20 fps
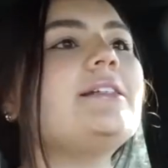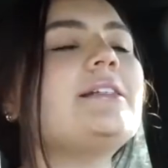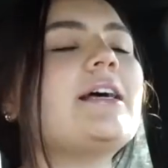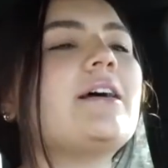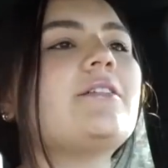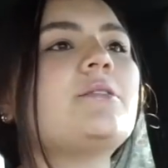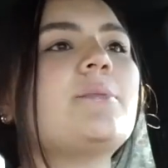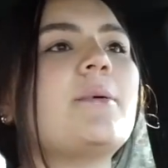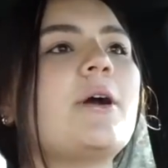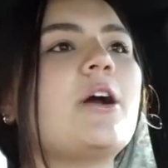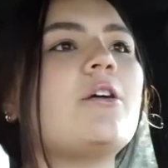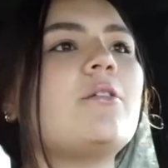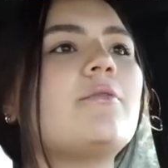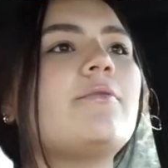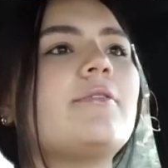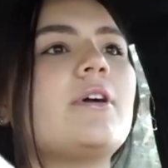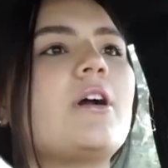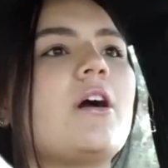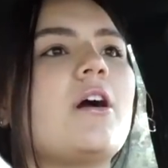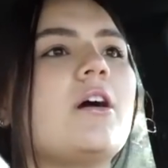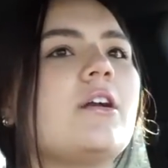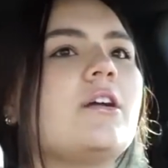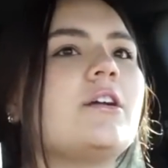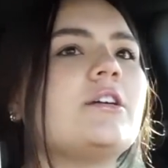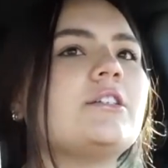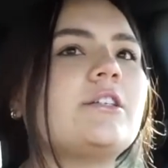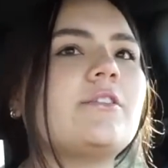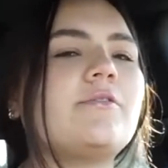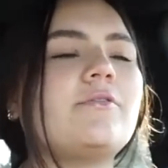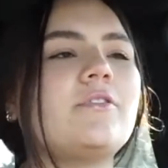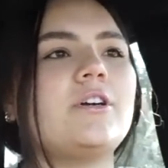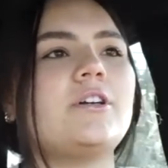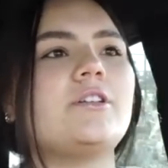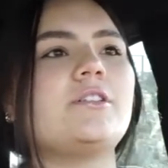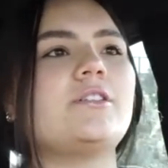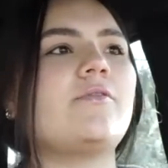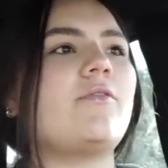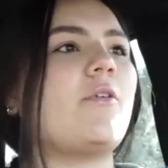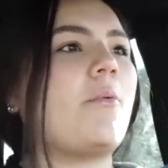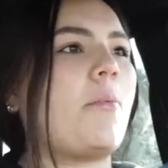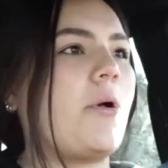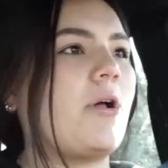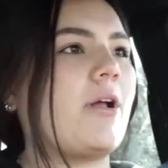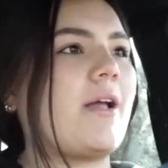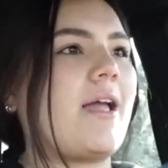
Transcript: of town tomorrow for Connor's first football